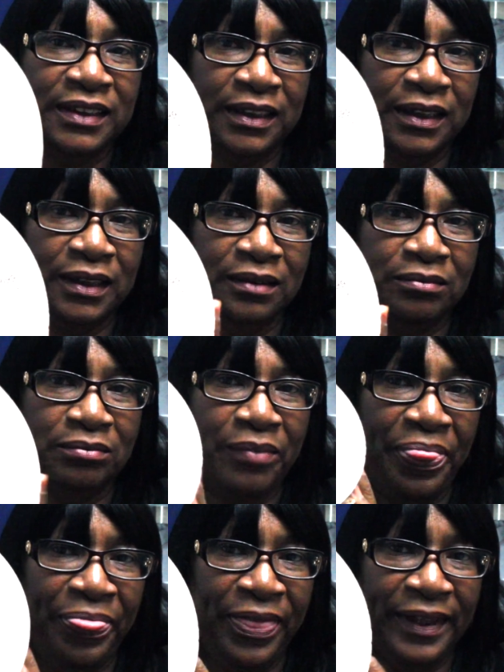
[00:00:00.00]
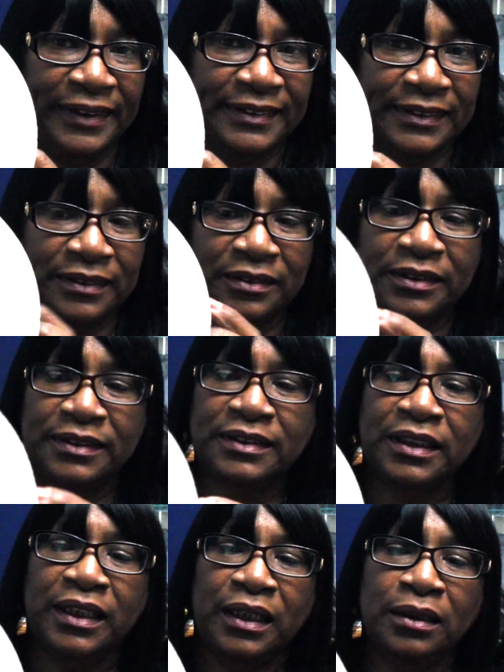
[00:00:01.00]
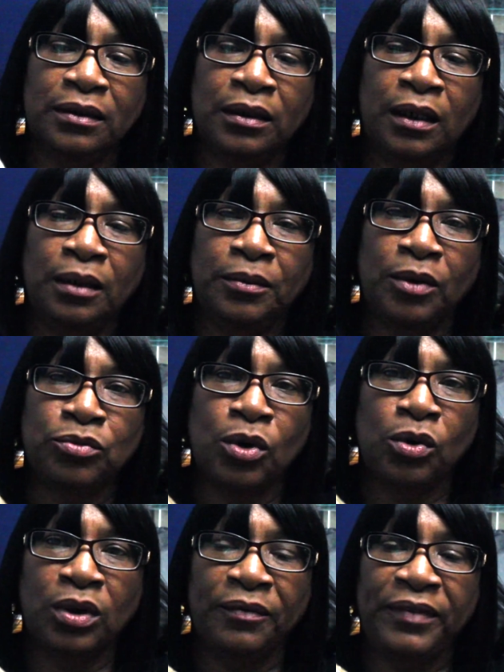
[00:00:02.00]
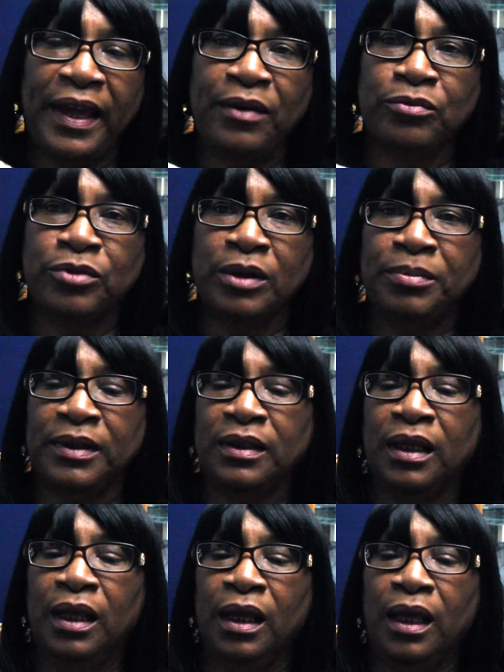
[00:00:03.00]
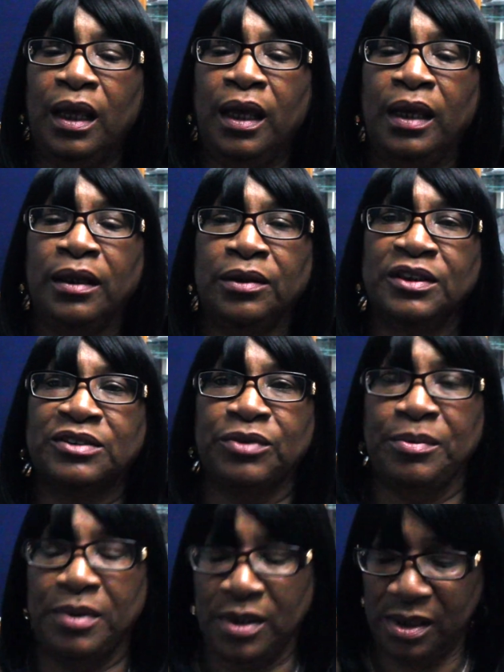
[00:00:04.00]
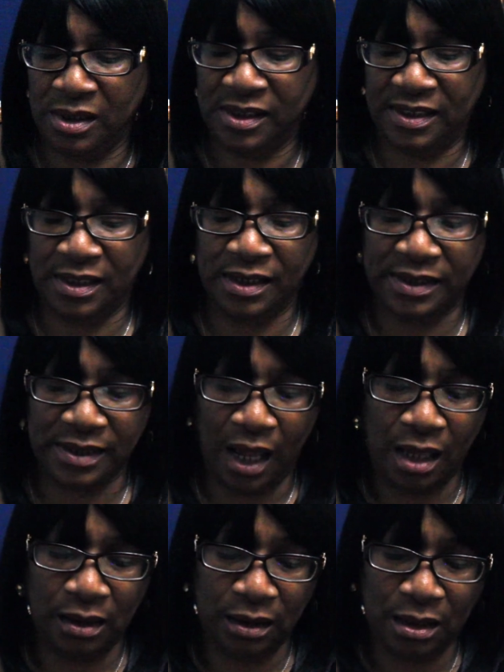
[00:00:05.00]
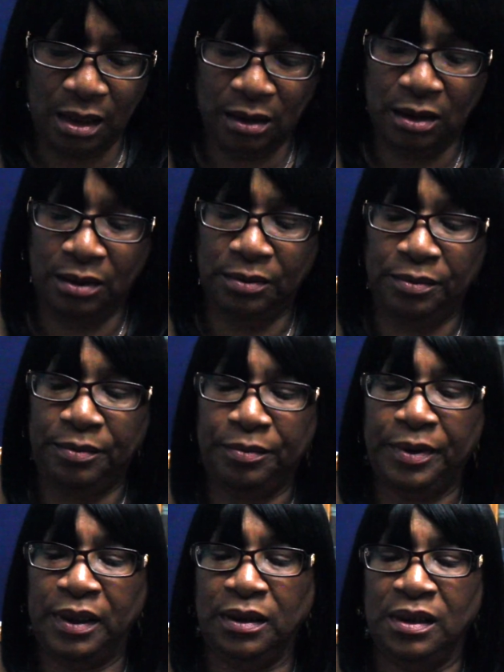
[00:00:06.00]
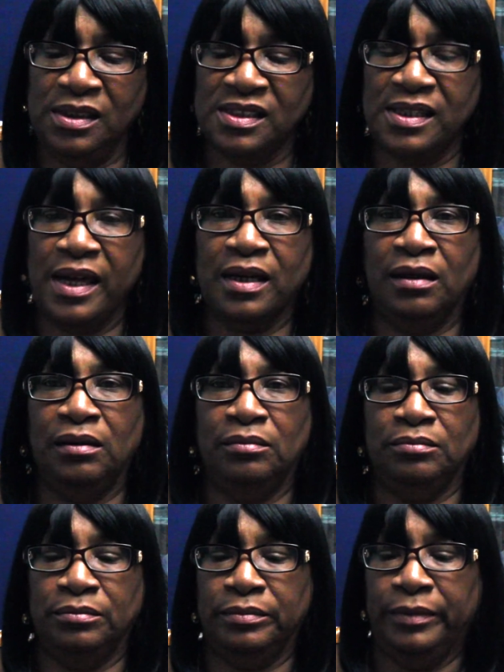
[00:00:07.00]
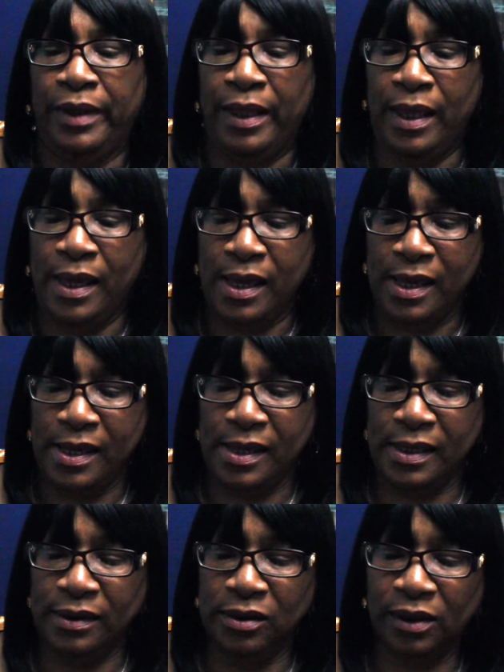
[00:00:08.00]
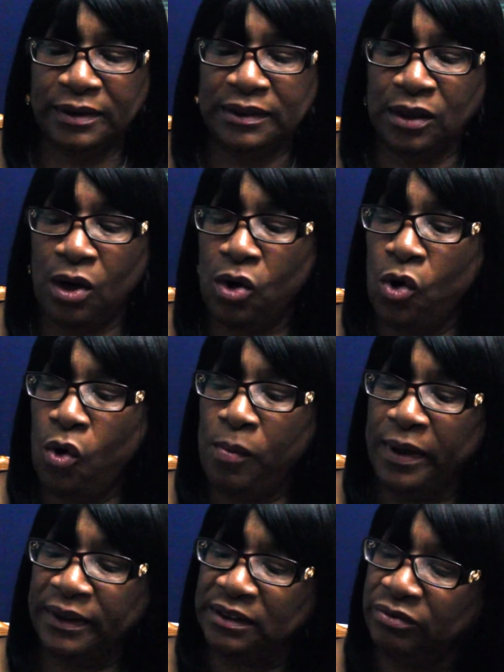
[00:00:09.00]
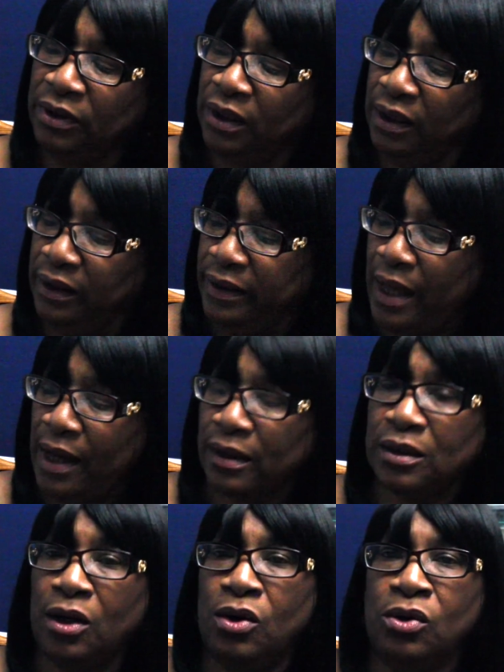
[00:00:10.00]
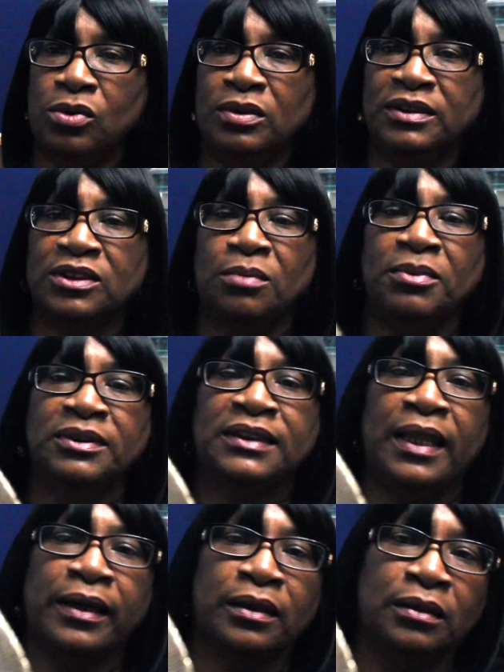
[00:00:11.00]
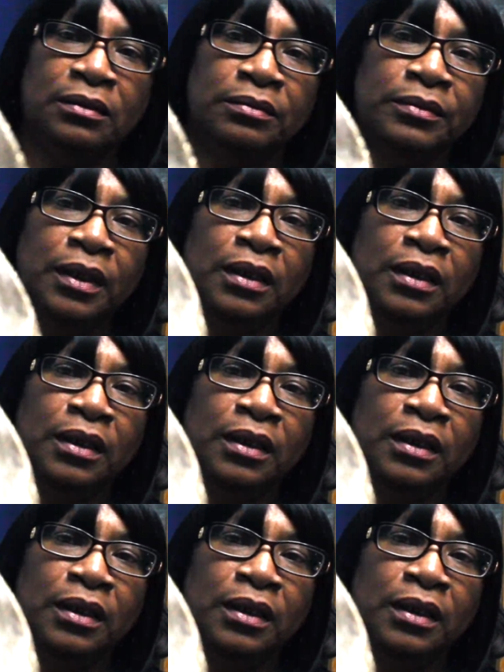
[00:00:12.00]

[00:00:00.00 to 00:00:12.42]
to get this. Just to get a roll of that ribbon. And this ribbon is a solid color. But it's like it looks gold, but it's really not gold. It's almost like a